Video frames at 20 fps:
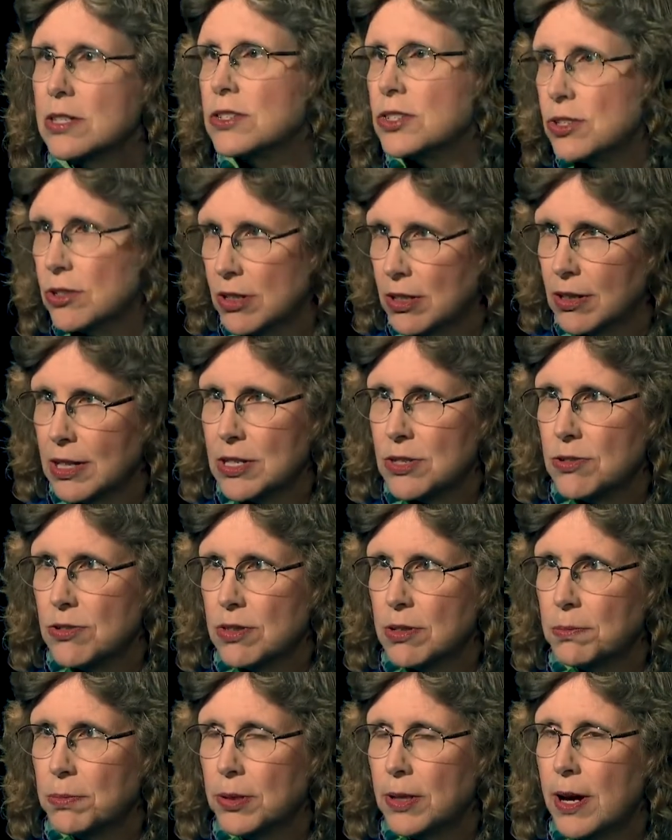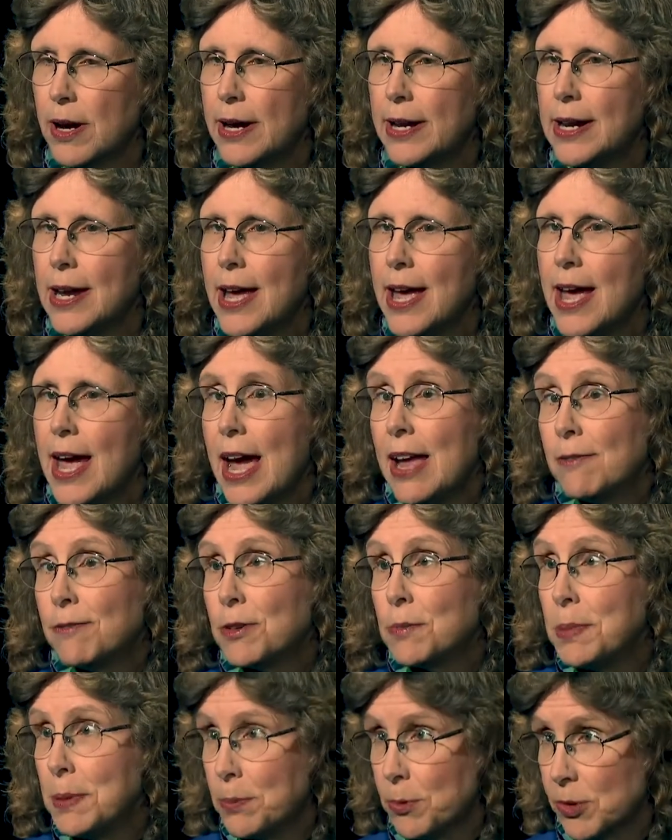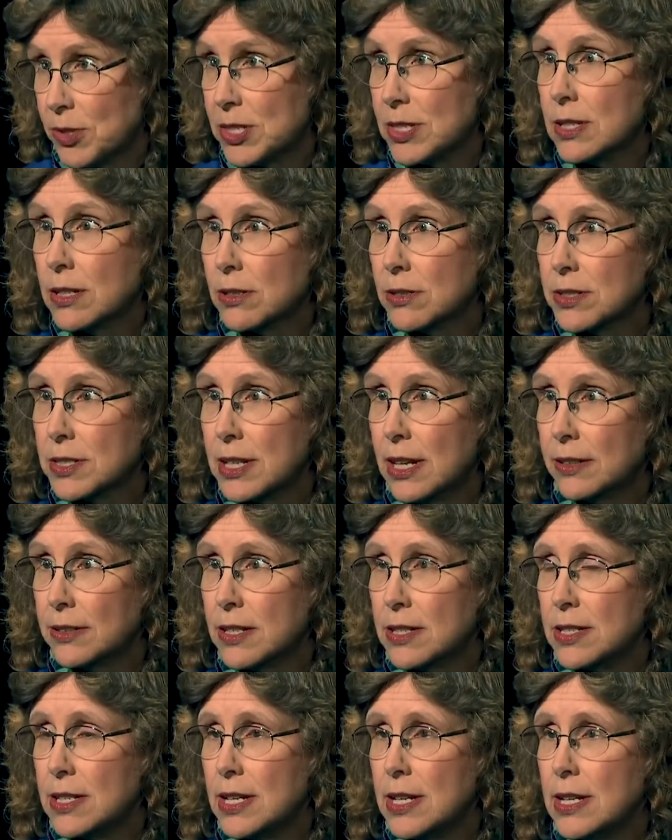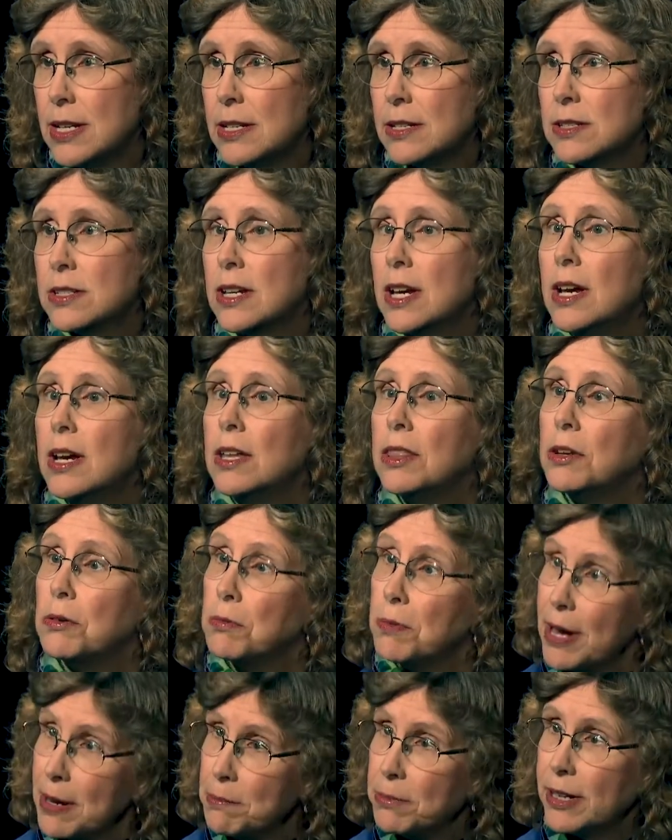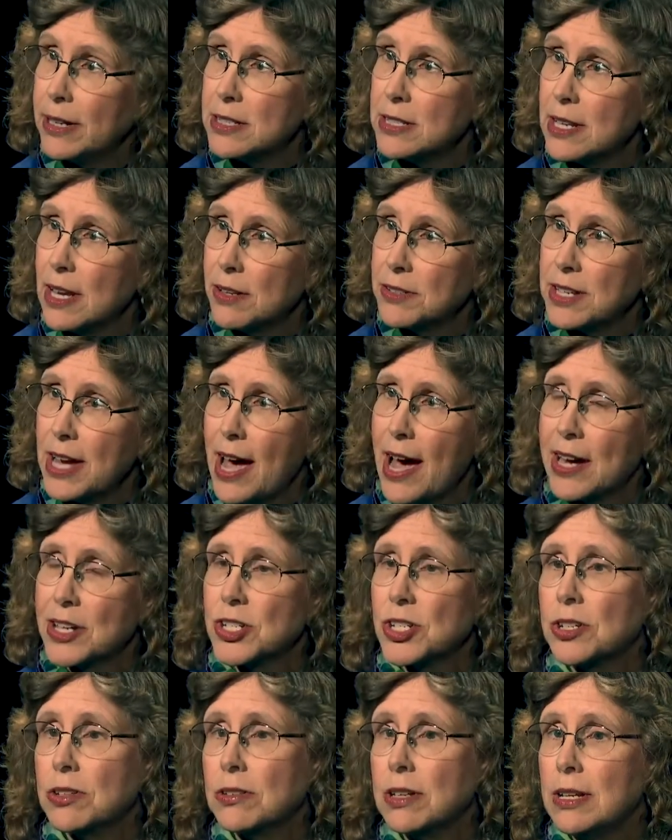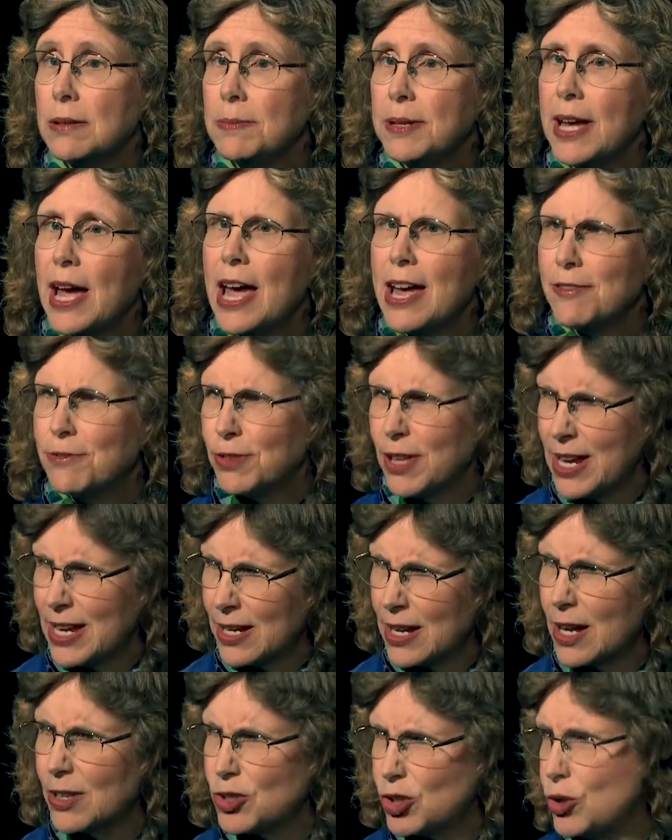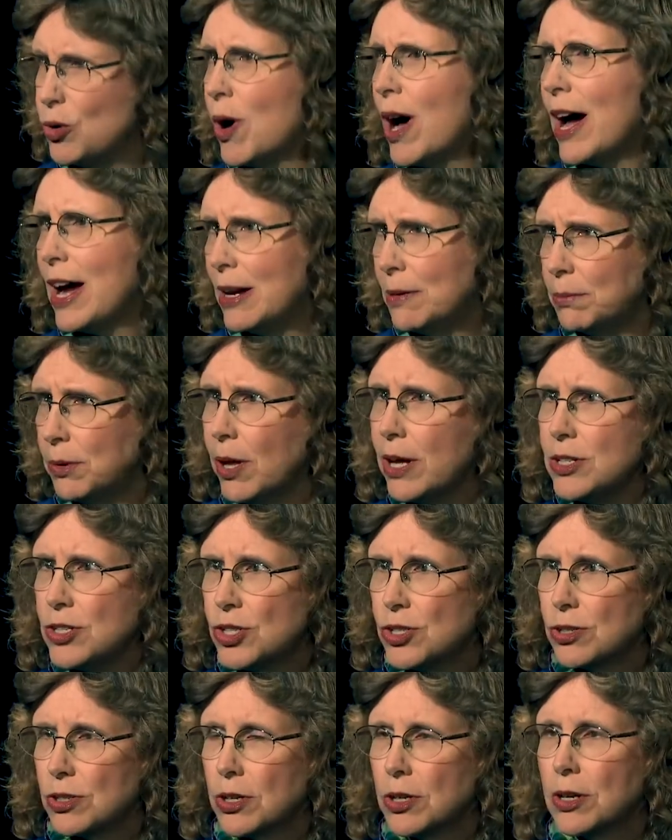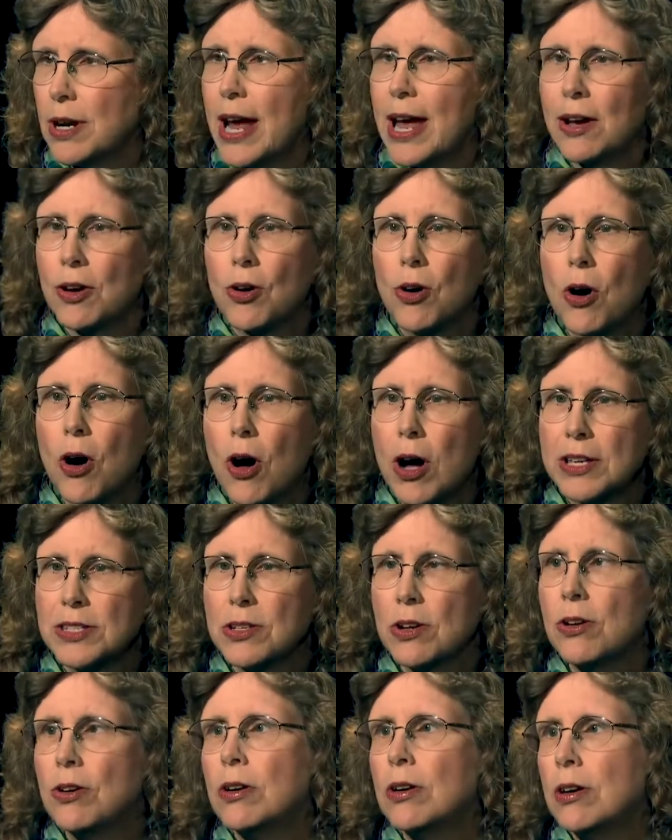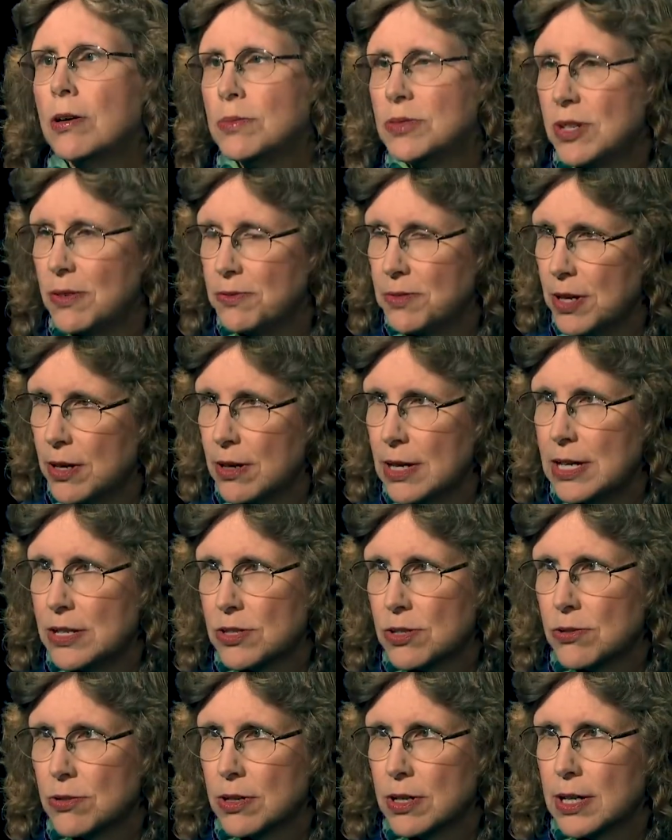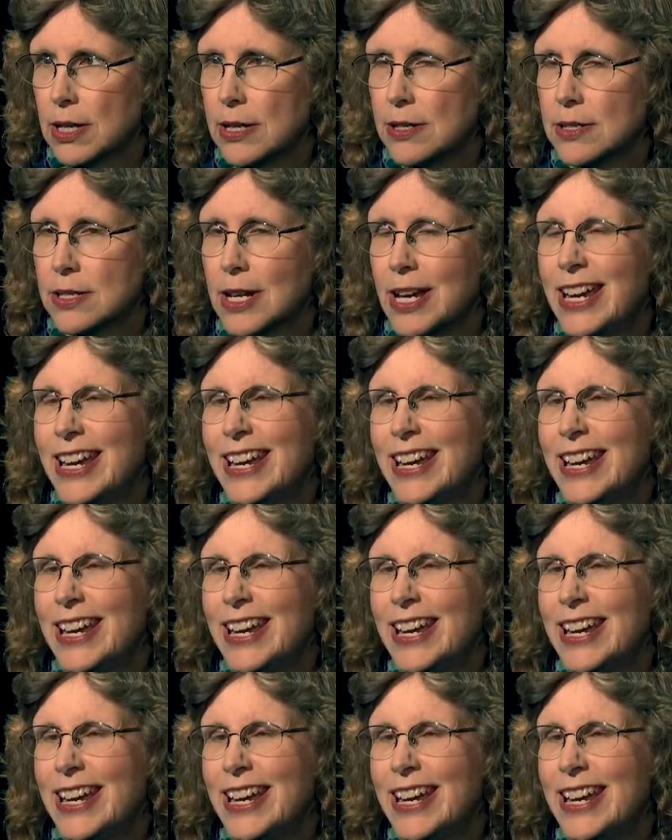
It circulates through the blood. And for people with sickle cell disease, the red blood cells actually behave like uh, too high a blood sugar and mm -hmm. cause harm to various organs.